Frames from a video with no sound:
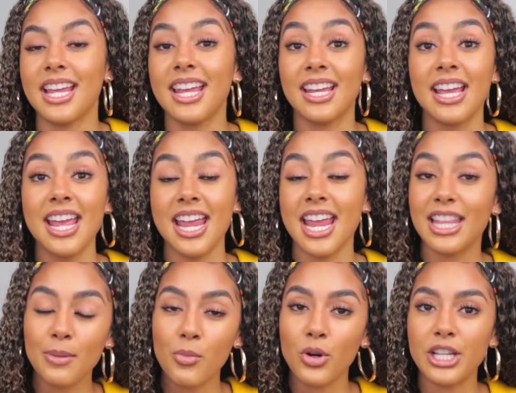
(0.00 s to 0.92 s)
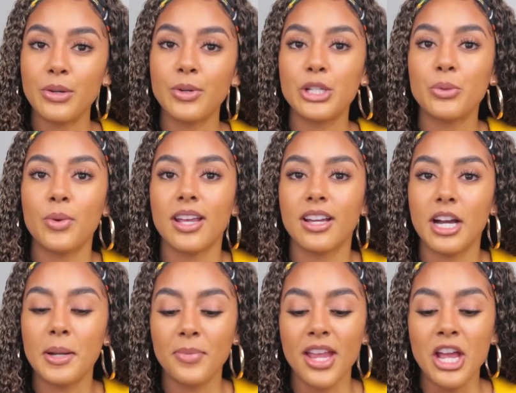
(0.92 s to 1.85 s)
can take in the morning when you wake
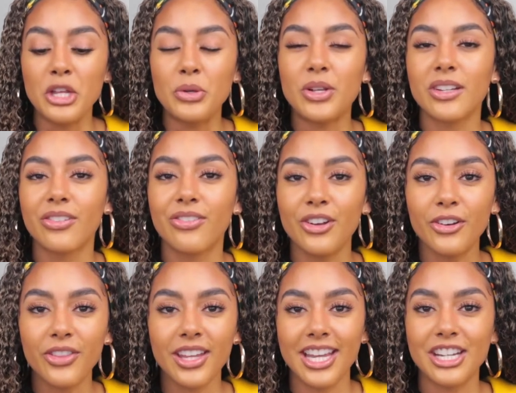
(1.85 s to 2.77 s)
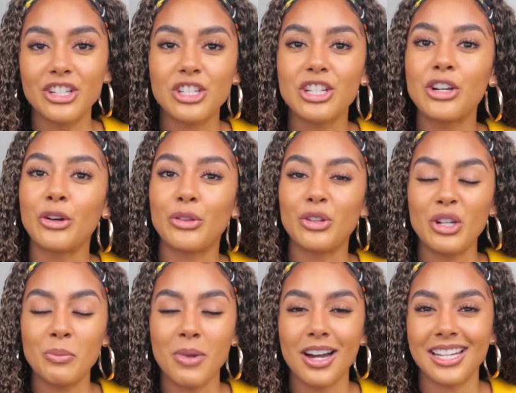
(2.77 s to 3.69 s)
up. You can feel the energy go through
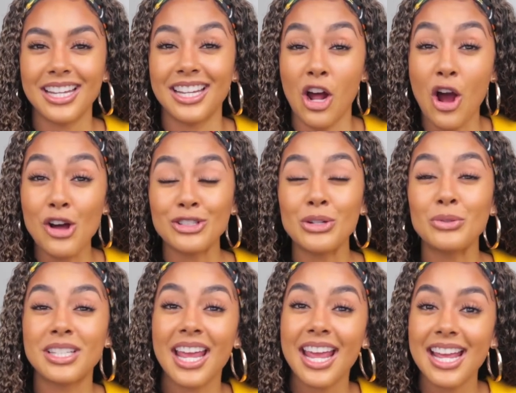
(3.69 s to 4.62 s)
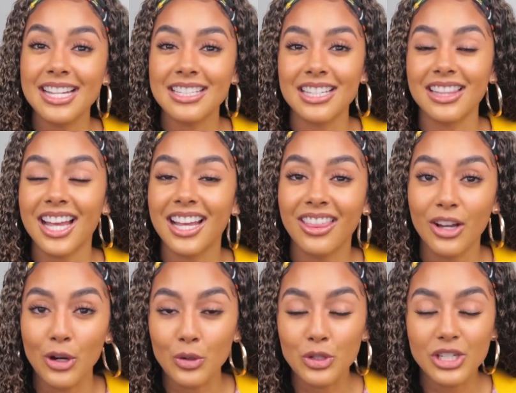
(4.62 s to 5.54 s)
your body. It also tastes like
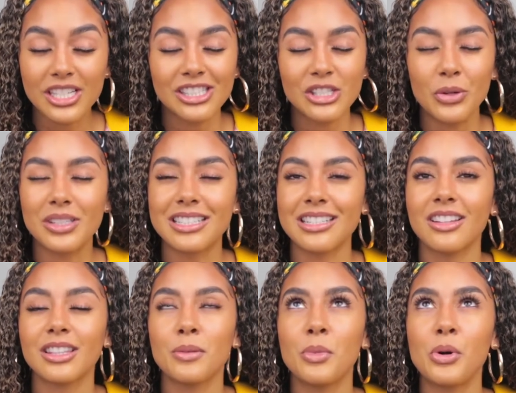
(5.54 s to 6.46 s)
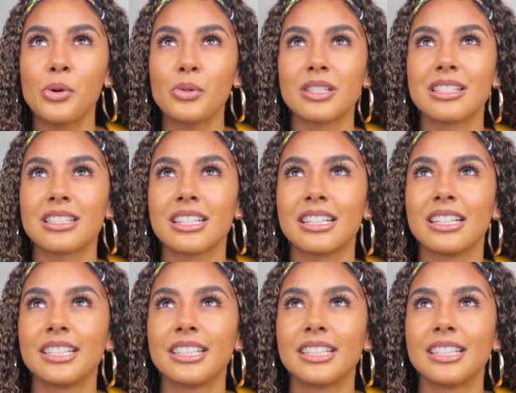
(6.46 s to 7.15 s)
the ocean, so it's not the most